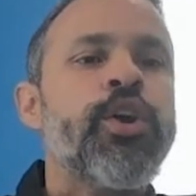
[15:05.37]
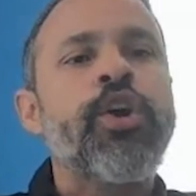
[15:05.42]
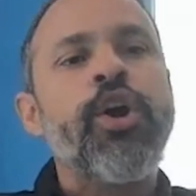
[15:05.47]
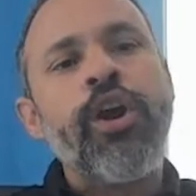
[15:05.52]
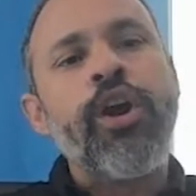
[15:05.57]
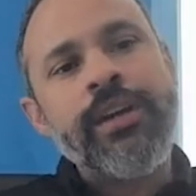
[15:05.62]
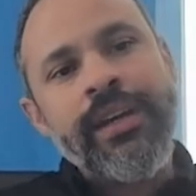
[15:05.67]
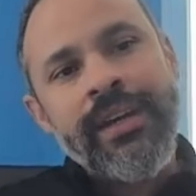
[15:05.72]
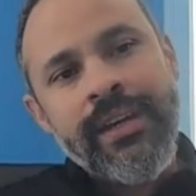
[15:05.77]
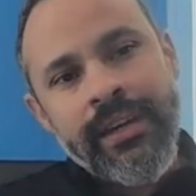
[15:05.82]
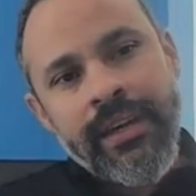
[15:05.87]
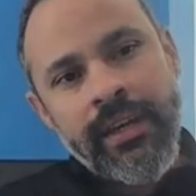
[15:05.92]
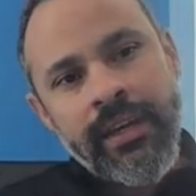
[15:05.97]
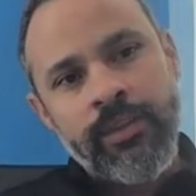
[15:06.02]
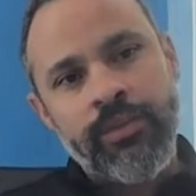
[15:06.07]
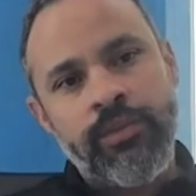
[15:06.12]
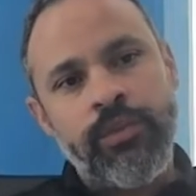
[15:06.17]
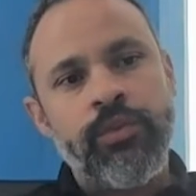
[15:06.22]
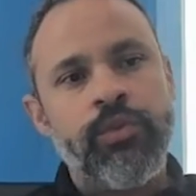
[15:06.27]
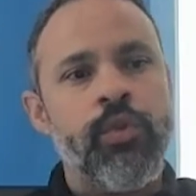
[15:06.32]
Cutting
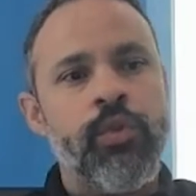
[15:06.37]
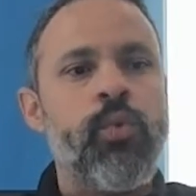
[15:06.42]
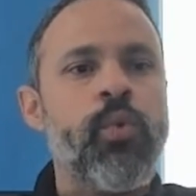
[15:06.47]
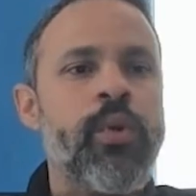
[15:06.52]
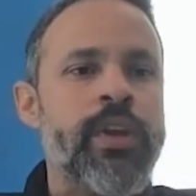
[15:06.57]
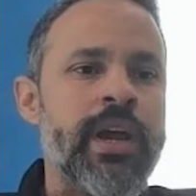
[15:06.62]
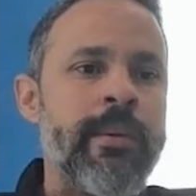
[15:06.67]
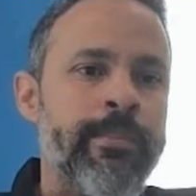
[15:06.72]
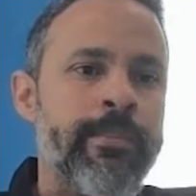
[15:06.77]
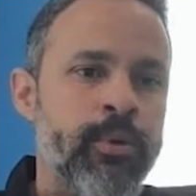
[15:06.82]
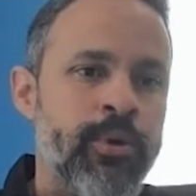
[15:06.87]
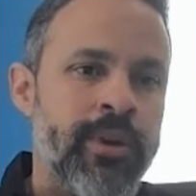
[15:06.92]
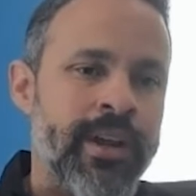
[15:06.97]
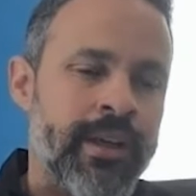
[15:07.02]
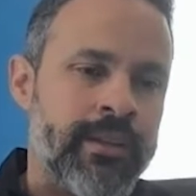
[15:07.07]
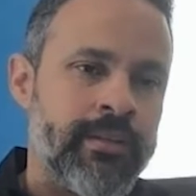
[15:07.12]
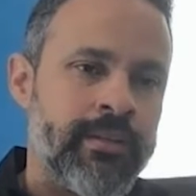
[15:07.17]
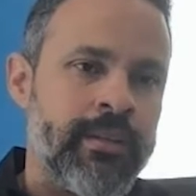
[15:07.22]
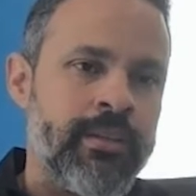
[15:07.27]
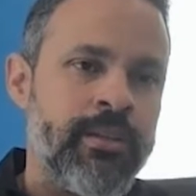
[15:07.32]
lasers, you want to put
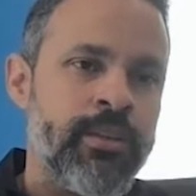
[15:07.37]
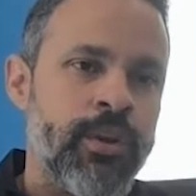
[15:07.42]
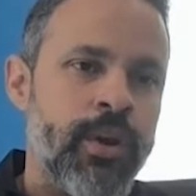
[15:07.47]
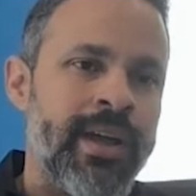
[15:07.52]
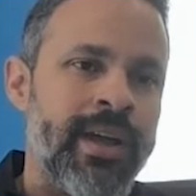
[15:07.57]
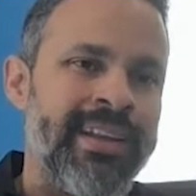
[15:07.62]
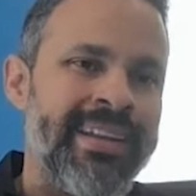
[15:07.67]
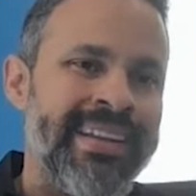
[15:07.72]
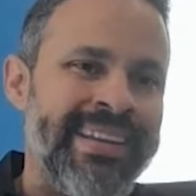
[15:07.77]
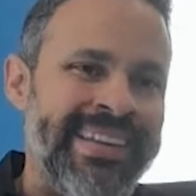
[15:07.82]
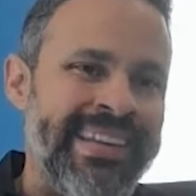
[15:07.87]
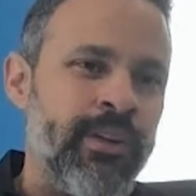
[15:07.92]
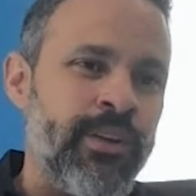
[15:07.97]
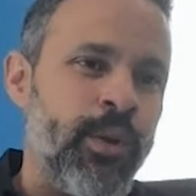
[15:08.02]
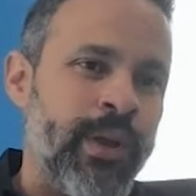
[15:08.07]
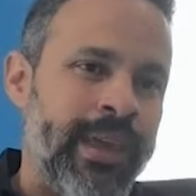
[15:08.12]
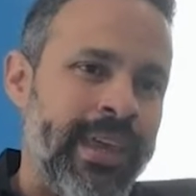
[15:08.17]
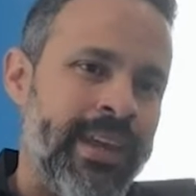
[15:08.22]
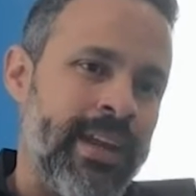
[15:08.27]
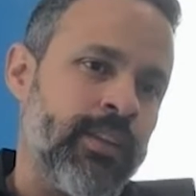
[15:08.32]
a a
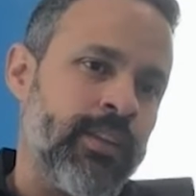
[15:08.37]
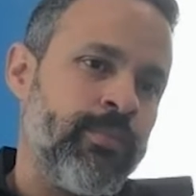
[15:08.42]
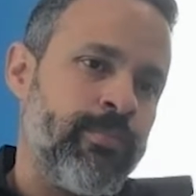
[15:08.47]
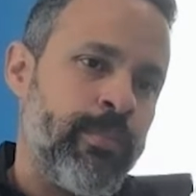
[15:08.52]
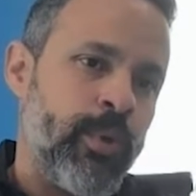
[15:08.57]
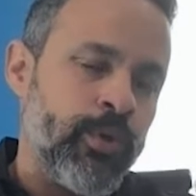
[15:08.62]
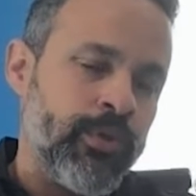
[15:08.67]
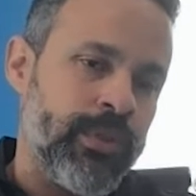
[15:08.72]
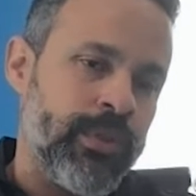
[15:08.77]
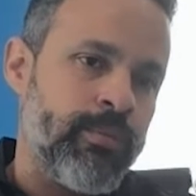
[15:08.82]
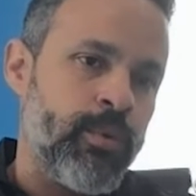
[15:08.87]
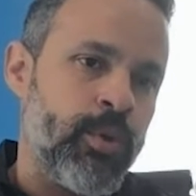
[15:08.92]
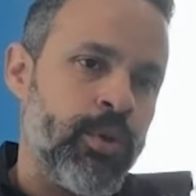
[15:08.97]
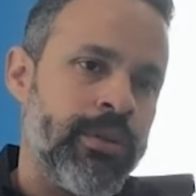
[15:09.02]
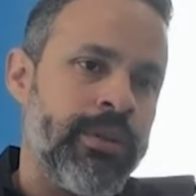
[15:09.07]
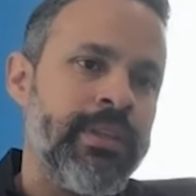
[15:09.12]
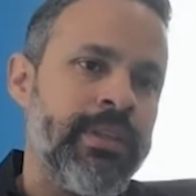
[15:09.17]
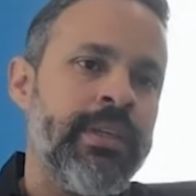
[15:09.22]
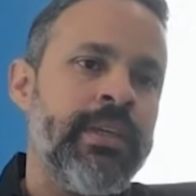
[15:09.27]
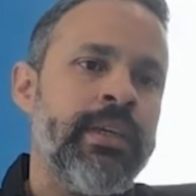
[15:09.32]
little heat as
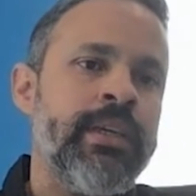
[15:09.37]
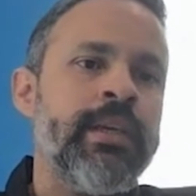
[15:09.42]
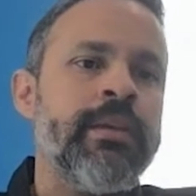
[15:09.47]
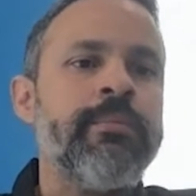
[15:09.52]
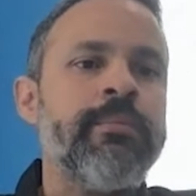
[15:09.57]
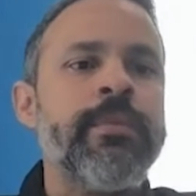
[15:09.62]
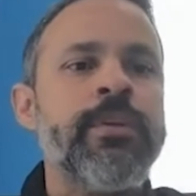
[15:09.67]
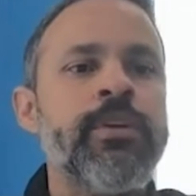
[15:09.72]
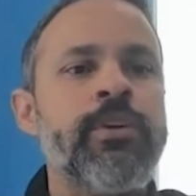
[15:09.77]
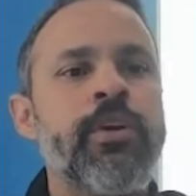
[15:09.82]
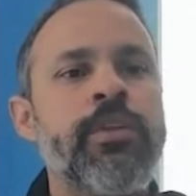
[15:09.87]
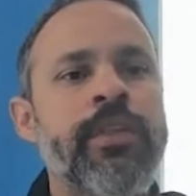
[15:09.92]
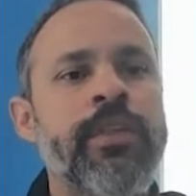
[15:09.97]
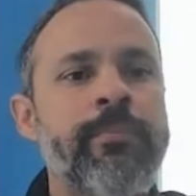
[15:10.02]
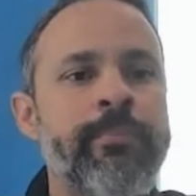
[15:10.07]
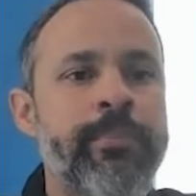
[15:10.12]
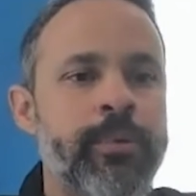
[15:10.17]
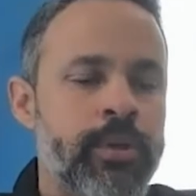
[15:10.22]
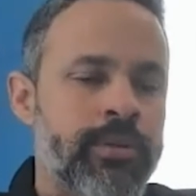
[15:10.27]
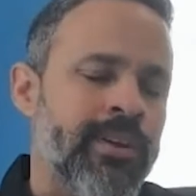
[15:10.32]
possible. The you know
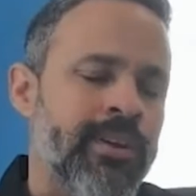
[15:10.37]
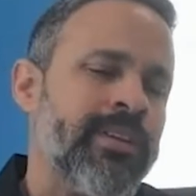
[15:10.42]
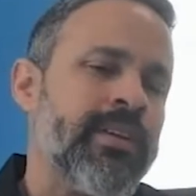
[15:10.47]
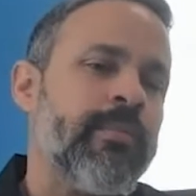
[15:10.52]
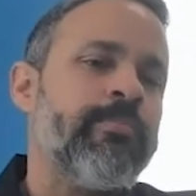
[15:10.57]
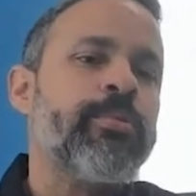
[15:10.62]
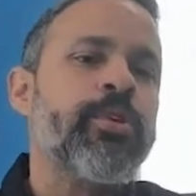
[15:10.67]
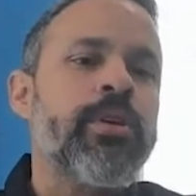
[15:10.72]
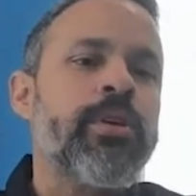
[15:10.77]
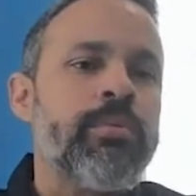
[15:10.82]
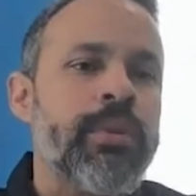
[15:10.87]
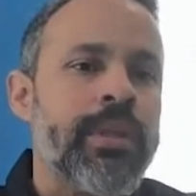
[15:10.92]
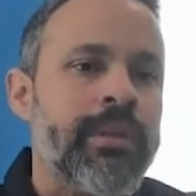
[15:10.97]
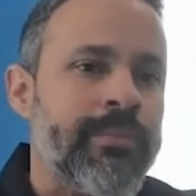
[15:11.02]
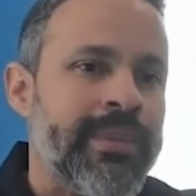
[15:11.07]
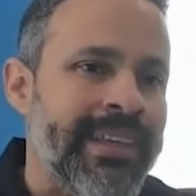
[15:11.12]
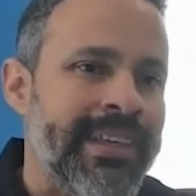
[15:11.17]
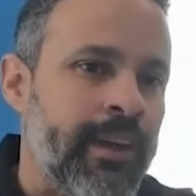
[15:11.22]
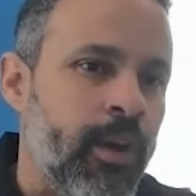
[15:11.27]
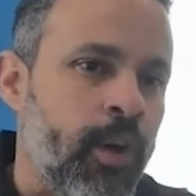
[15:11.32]
the not the
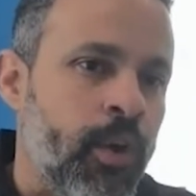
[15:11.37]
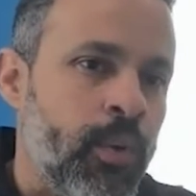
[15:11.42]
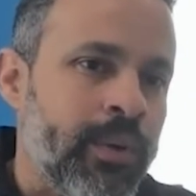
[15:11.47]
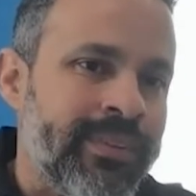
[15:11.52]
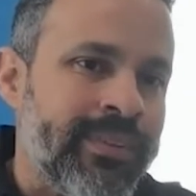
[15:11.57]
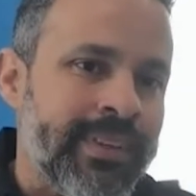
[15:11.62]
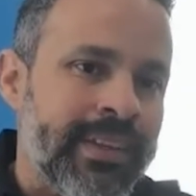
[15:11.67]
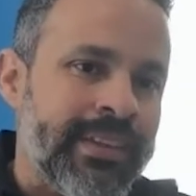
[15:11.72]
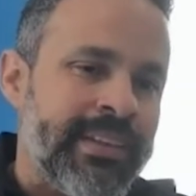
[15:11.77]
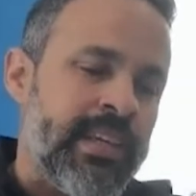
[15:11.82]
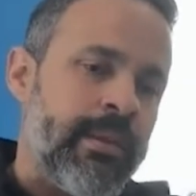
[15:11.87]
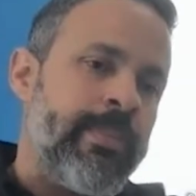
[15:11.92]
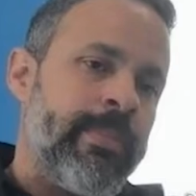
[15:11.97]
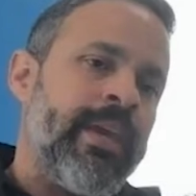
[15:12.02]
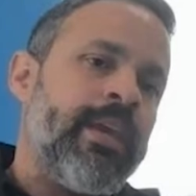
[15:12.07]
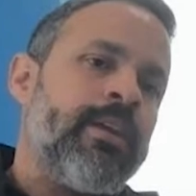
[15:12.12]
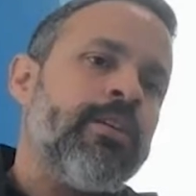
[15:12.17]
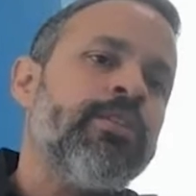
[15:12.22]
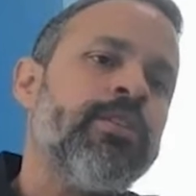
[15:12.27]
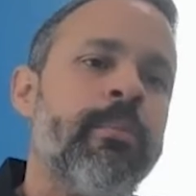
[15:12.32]
problem. The always the
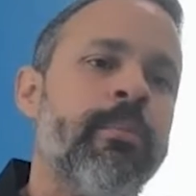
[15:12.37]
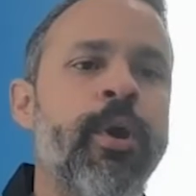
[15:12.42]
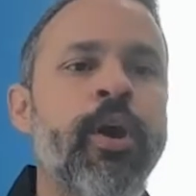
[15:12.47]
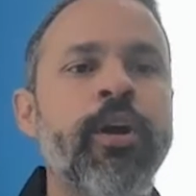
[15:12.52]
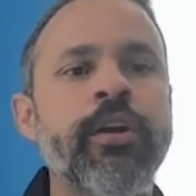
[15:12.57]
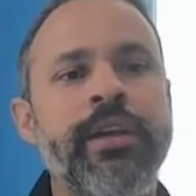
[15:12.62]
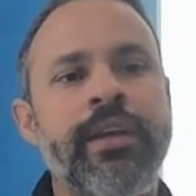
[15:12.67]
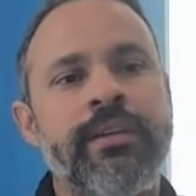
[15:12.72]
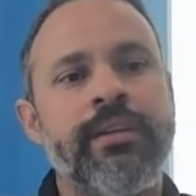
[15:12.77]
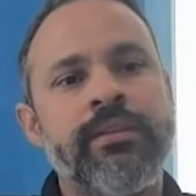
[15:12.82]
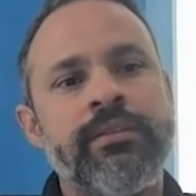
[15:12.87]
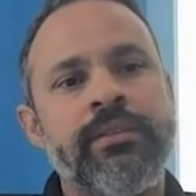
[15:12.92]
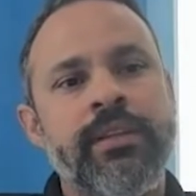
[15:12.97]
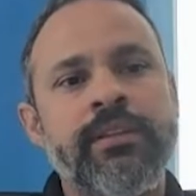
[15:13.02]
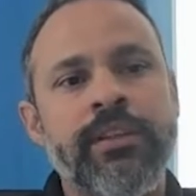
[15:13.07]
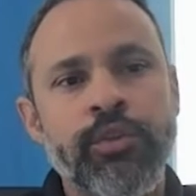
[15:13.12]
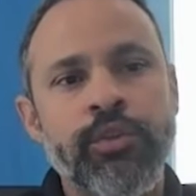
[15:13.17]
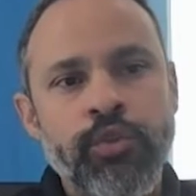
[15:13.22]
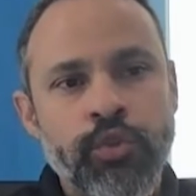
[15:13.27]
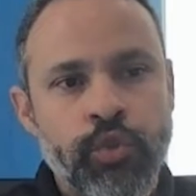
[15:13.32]
debate on the market is
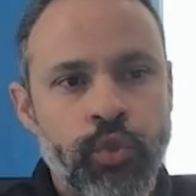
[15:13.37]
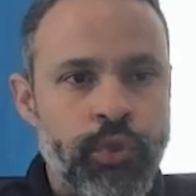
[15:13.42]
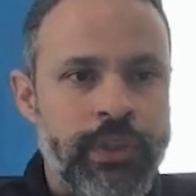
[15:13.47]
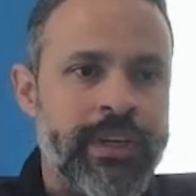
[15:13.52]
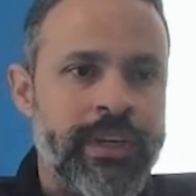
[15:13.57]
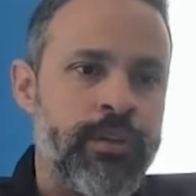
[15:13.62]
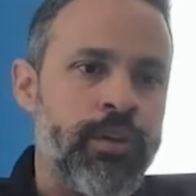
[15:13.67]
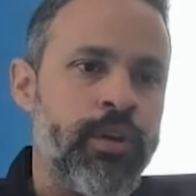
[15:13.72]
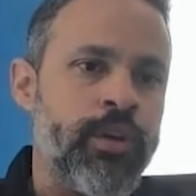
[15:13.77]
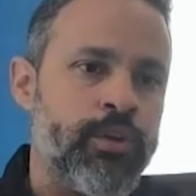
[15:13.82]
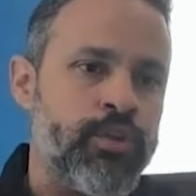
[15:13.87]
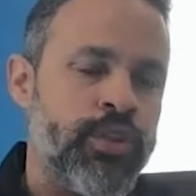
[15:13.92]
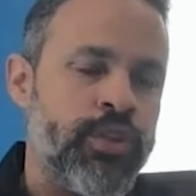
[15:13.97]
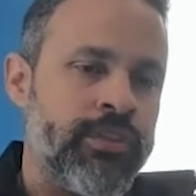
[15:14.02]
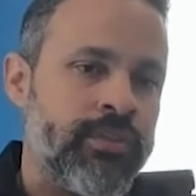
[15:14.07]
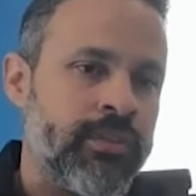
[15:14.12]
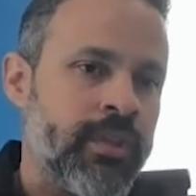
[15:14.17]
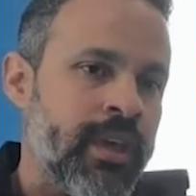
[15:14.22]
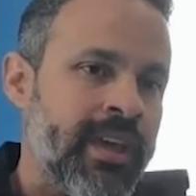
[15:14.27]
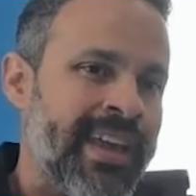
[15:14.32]
that there's two
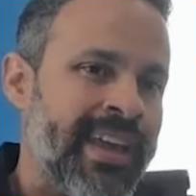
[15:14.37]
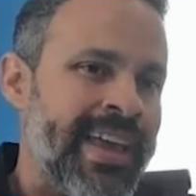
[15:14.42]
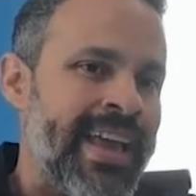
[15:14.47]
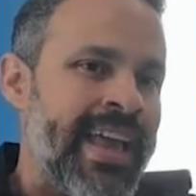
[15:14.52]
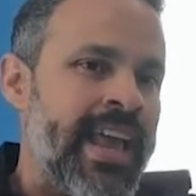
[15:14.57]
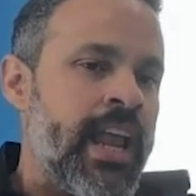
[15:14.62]
technologies: